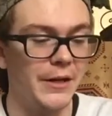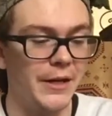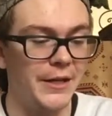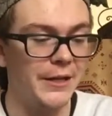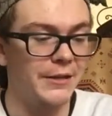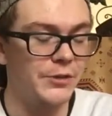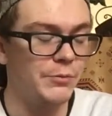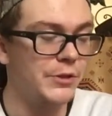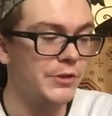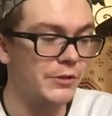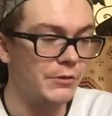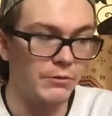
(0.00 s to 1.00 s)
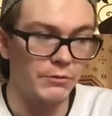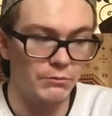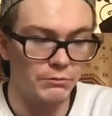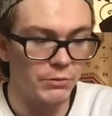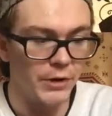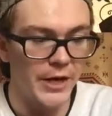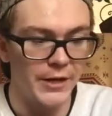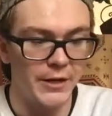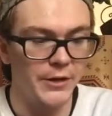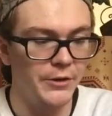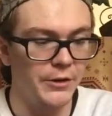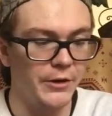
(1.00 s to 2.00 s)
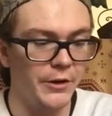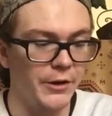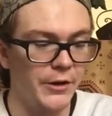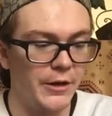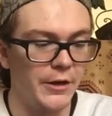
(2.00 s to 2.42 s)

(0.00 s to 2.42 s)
Again, this was right under